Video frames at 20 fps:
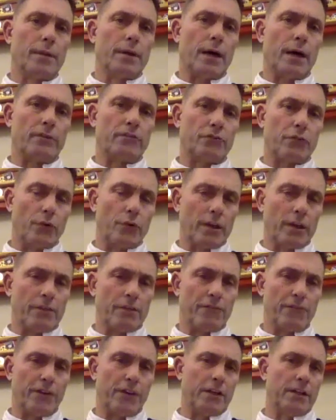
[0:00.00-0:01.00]
I sort of can
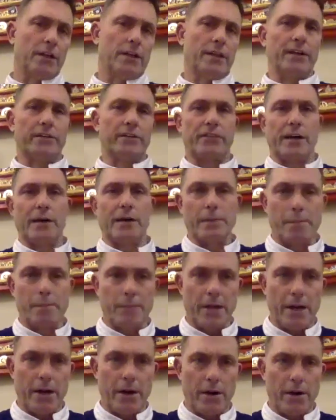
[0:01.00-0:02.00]
feel it next time I'm
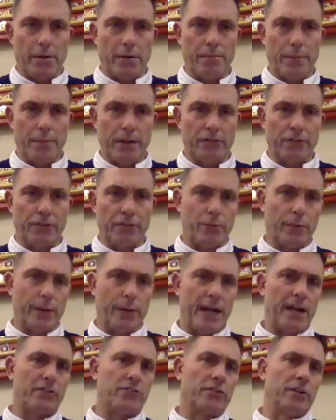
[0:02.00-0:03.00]
there based on the
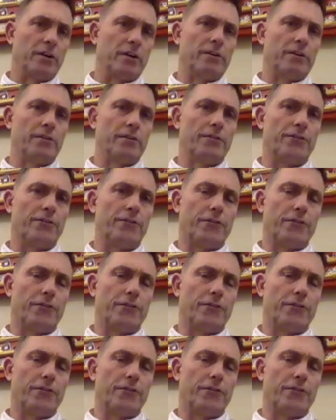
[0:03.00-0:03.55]
reaction of